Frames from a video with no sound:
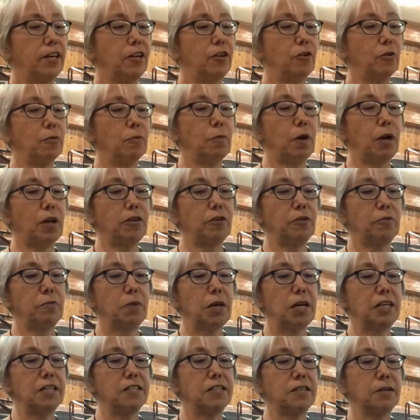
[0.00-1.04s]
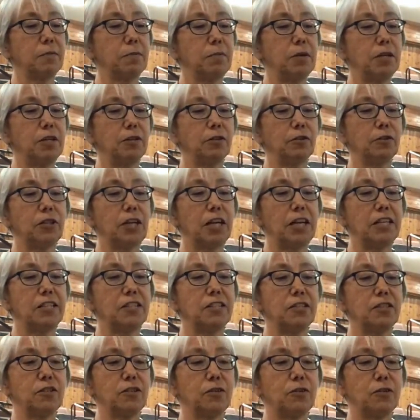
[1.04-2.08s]
Your mother makes a meal
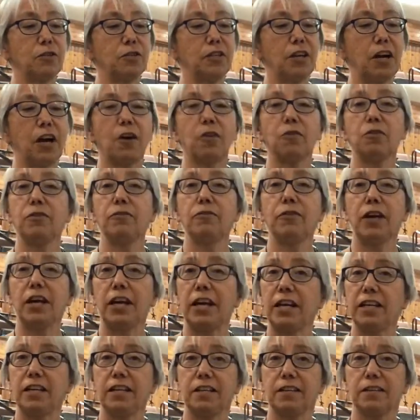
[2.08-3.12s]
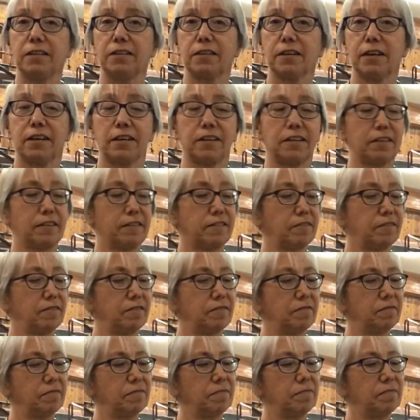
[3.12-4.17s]
taste good out of anything.
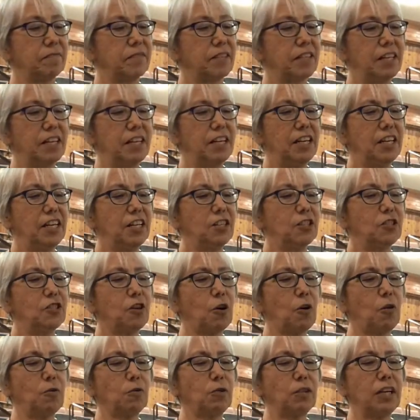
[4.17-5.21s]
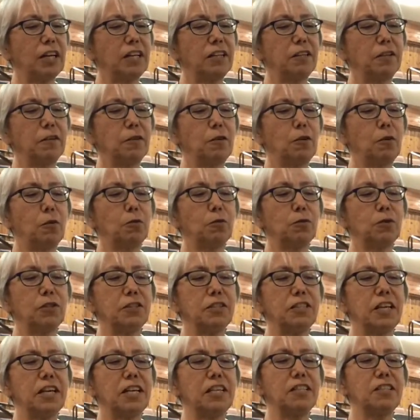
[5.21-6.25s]
Don't let the
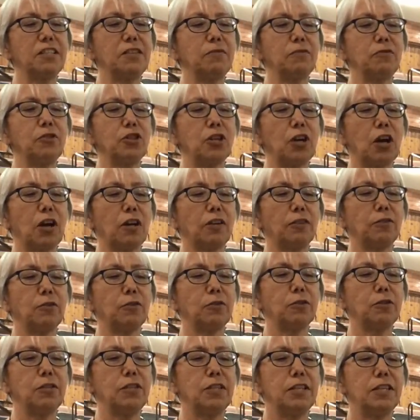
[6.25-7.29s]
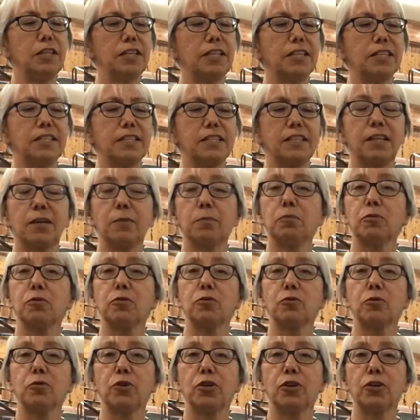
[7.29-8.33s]
golden days of childhood slip
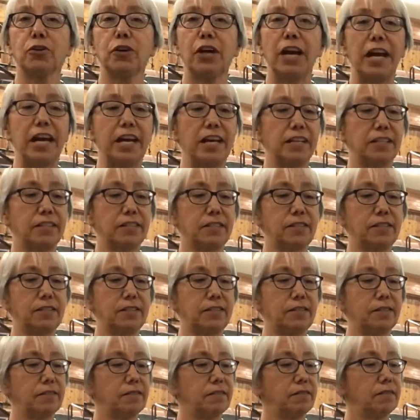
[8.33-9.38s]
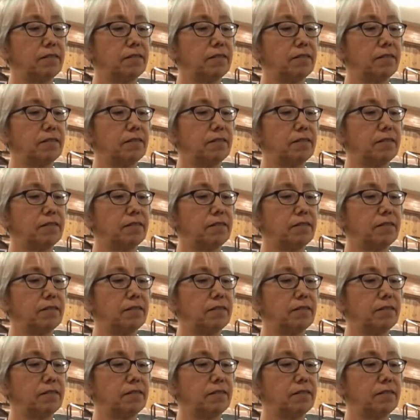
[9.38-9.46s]
through your hands.